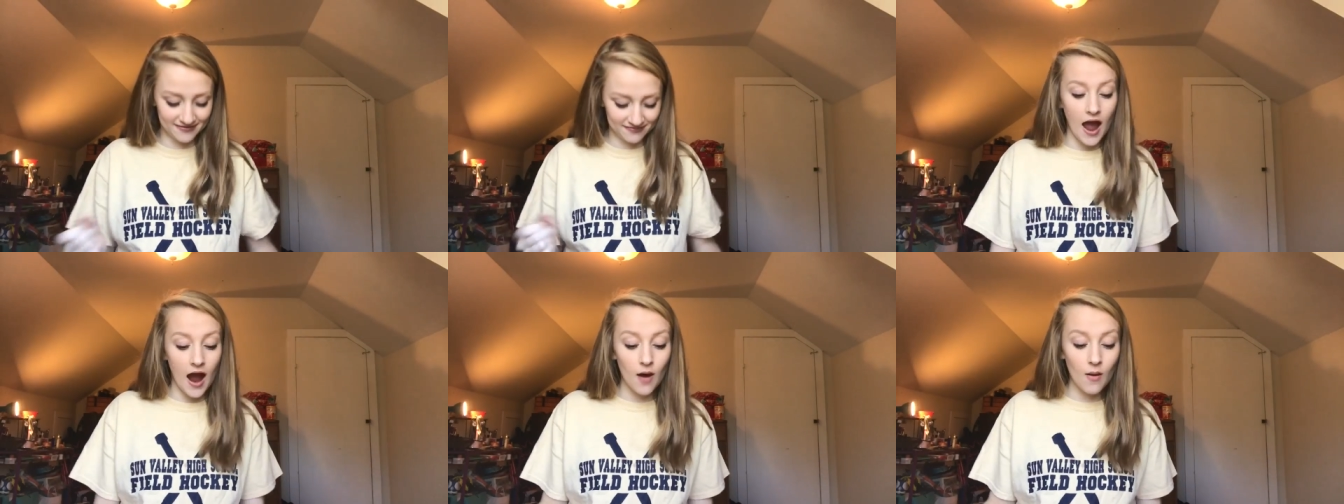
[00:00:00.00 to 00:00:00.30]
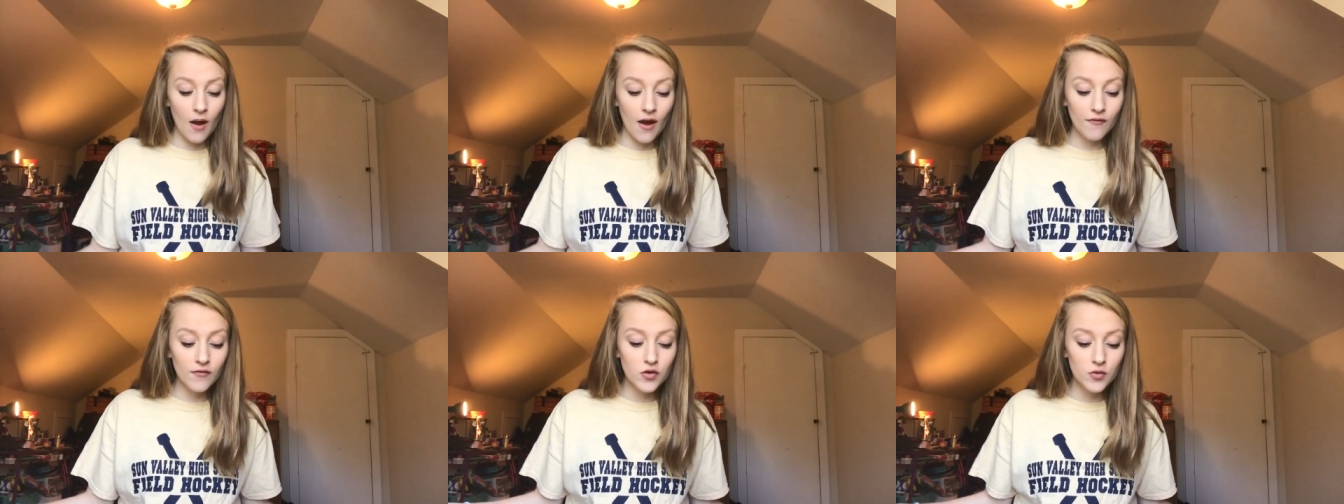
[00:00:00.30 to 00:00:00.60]

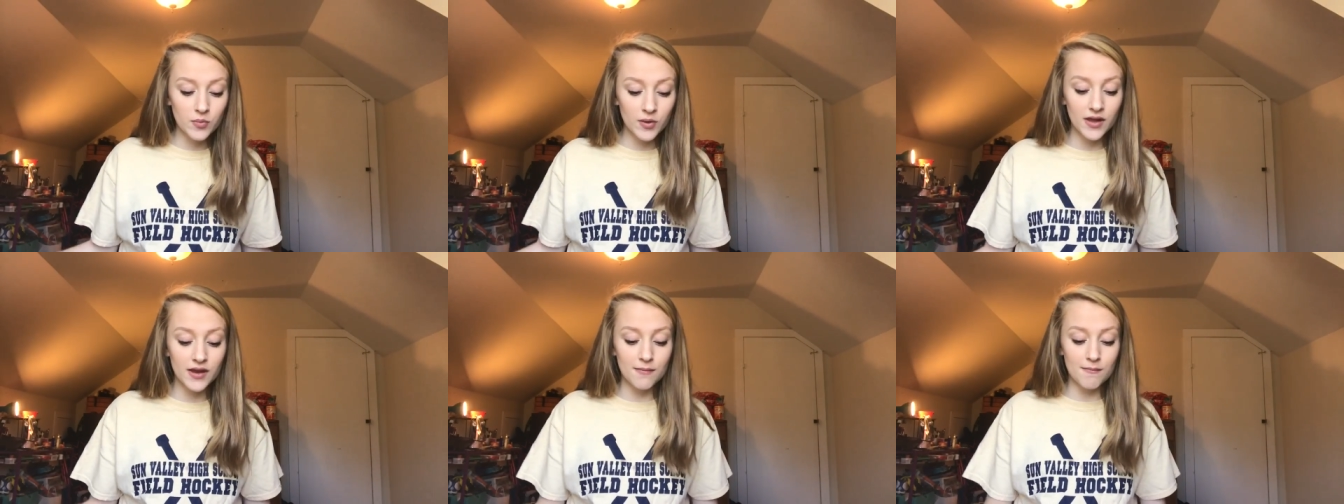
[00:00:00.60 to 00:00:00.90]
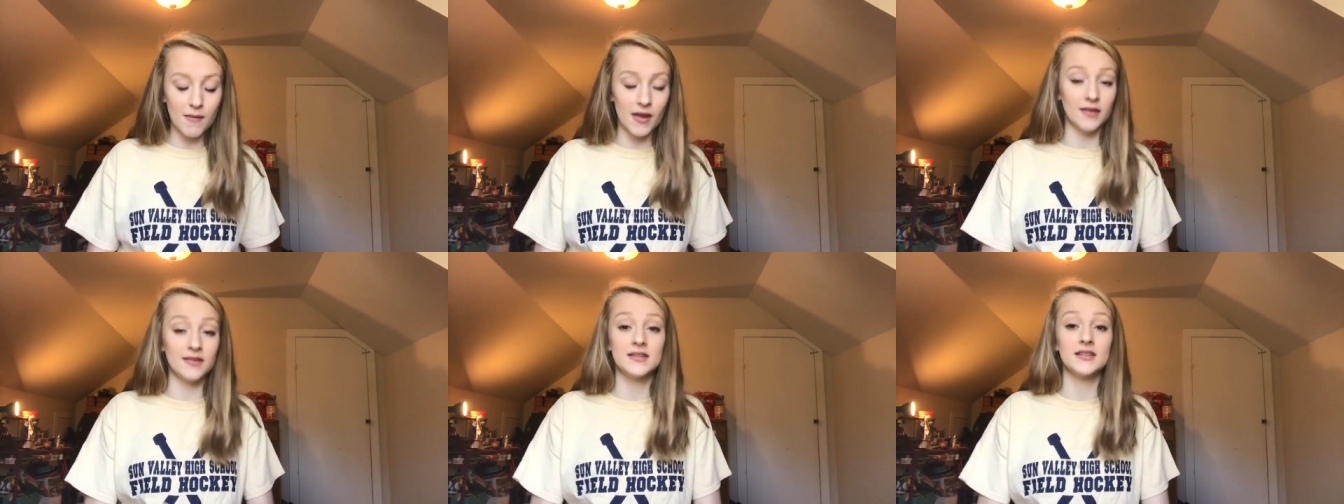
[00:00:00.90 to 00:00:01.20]
How have you
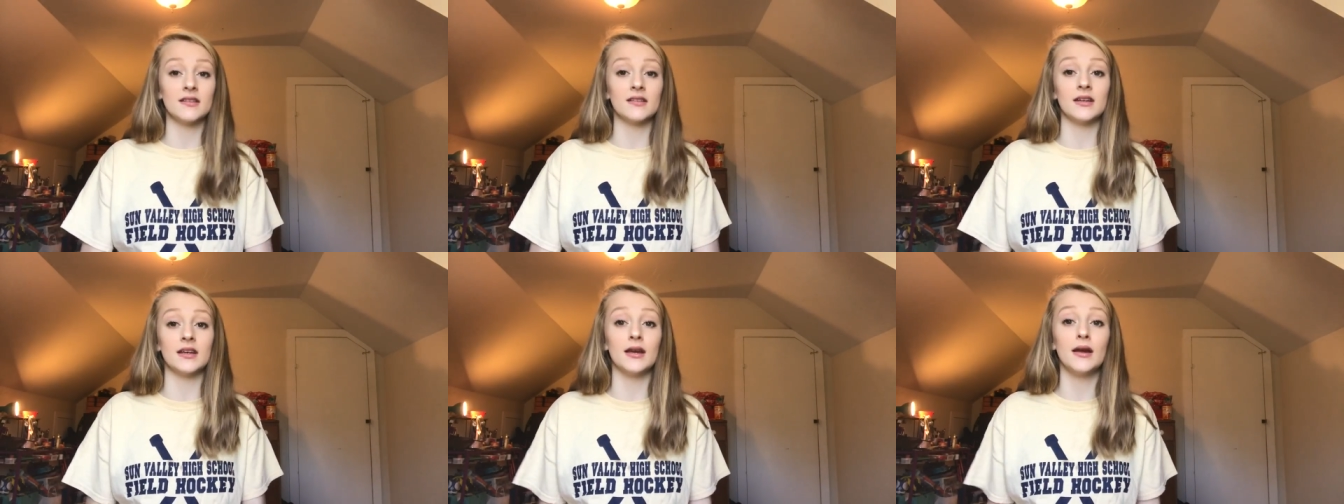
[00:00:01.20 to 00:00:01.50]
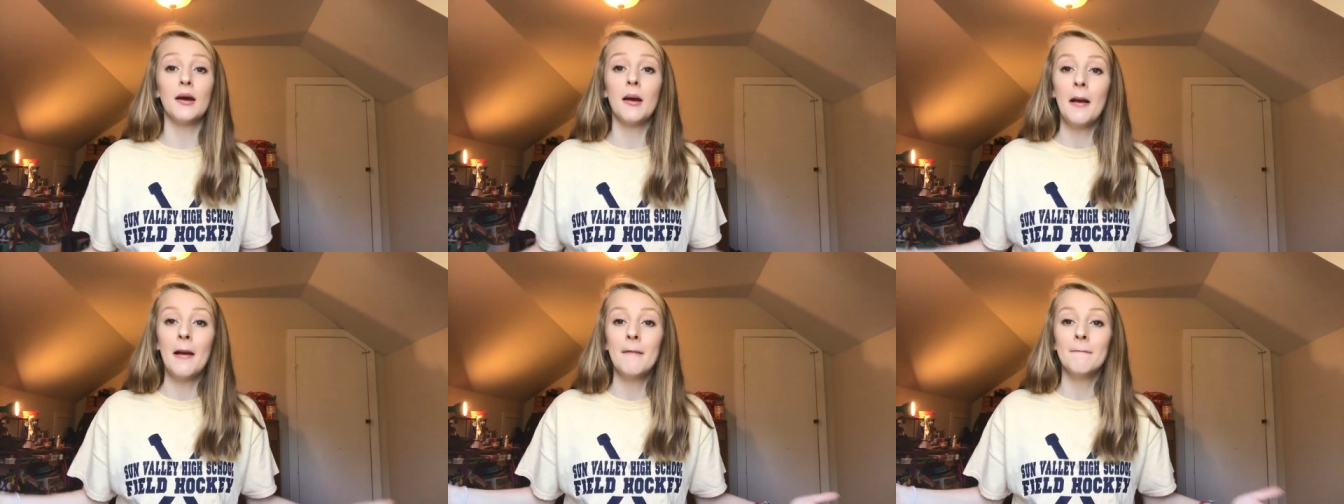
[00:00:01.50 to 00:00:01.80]
been
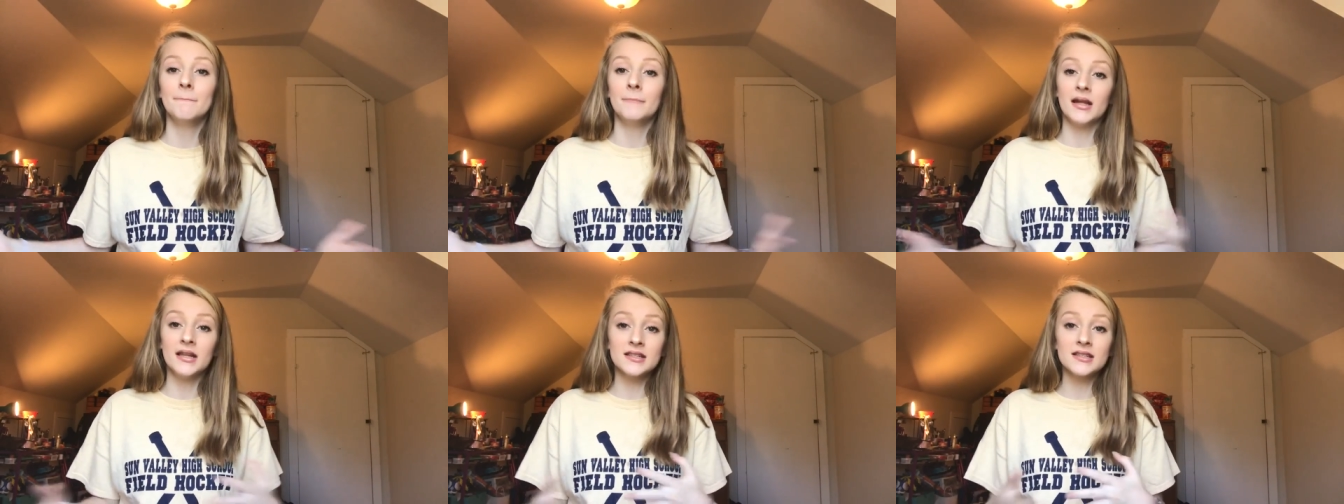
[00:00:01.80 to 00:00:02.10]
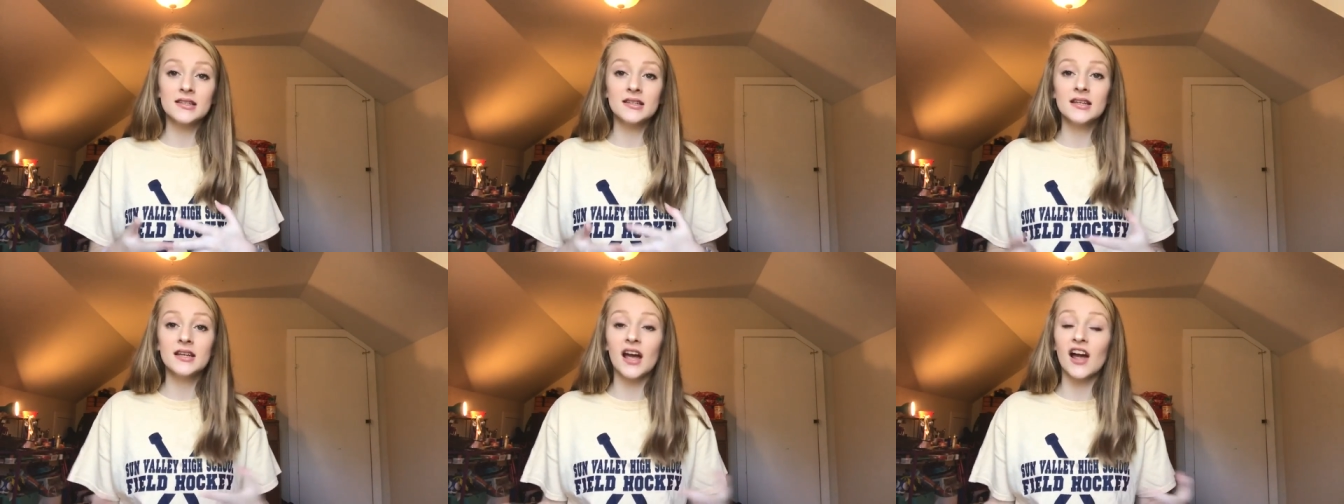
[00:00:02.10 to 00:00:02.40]
mentally?
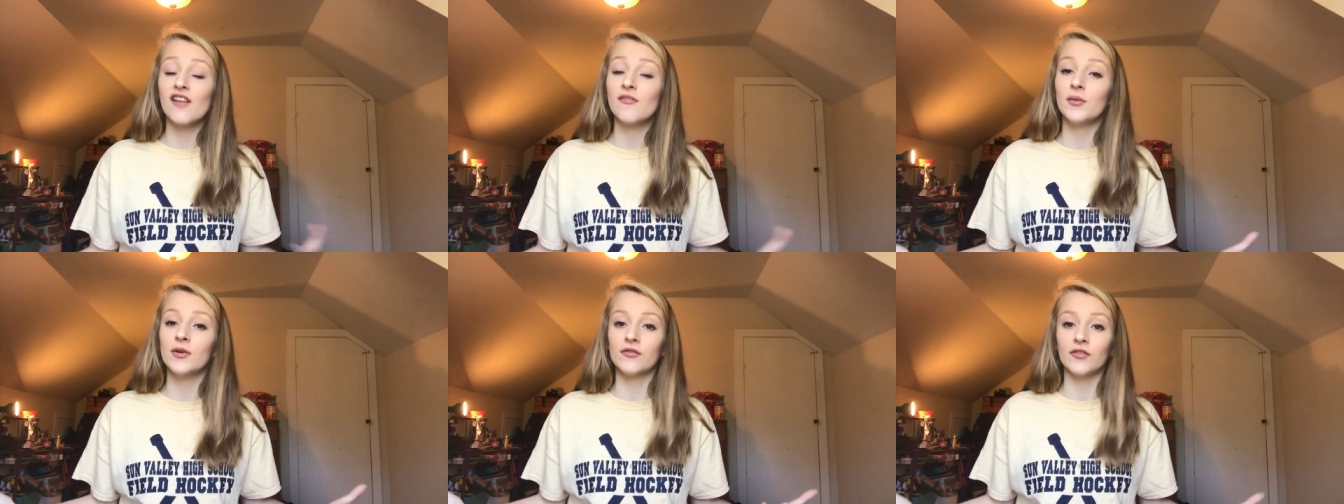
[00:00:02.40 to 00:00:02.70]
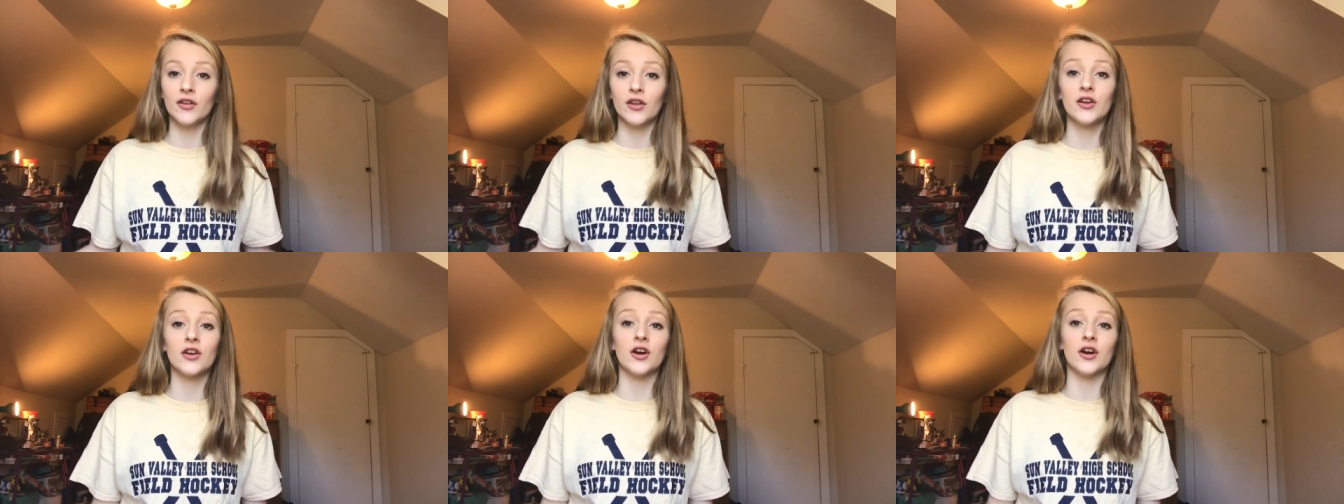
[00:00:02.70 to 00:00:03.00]
Mentally, I've been
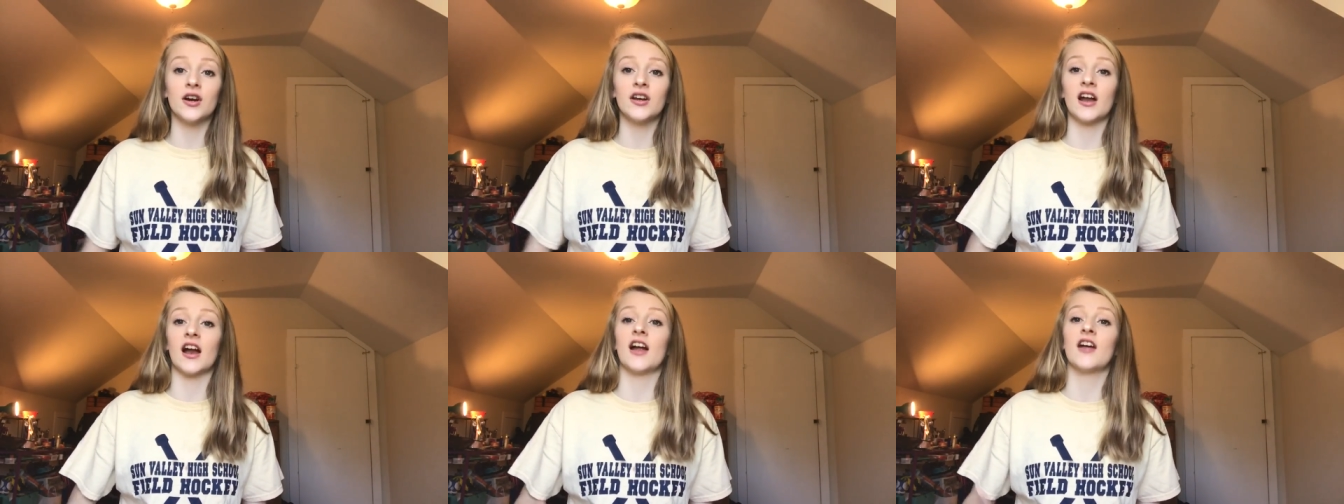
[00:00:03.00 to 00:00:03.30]
really good.